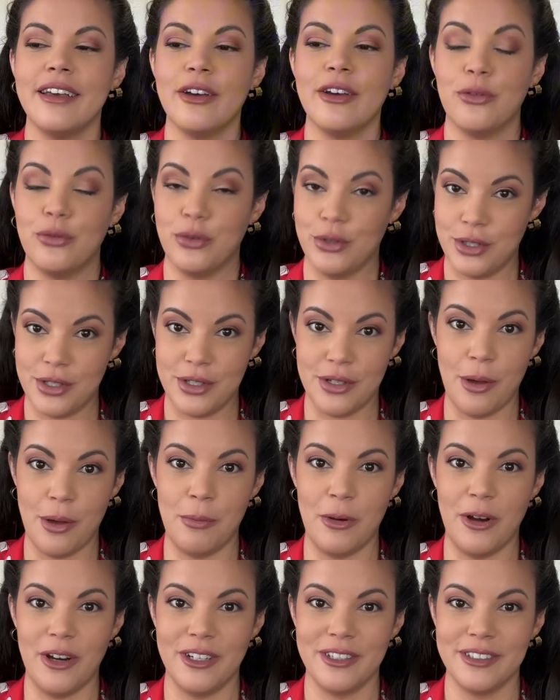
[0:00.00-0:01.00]
for
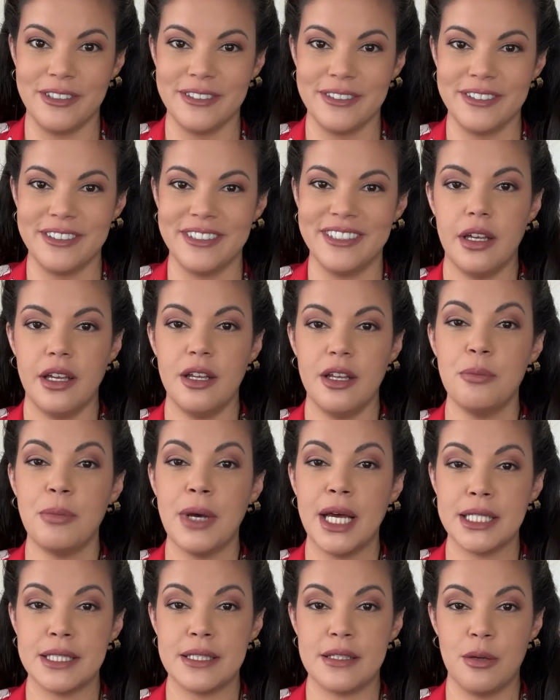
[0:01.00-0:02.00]
summer. In
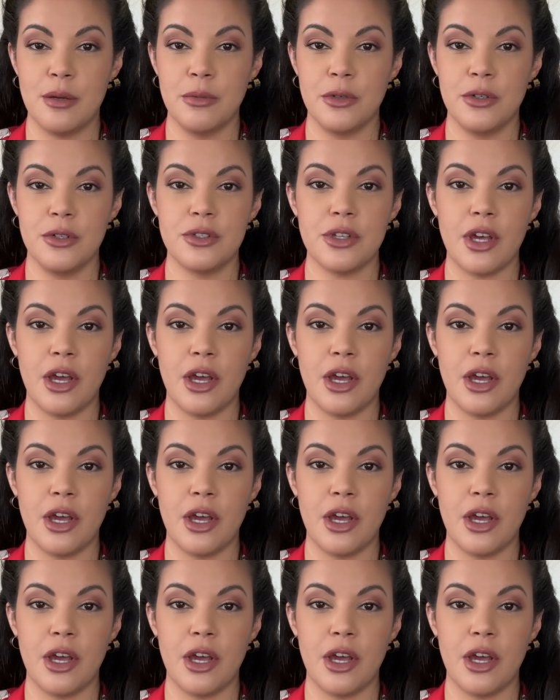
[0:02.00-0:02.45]
past summers,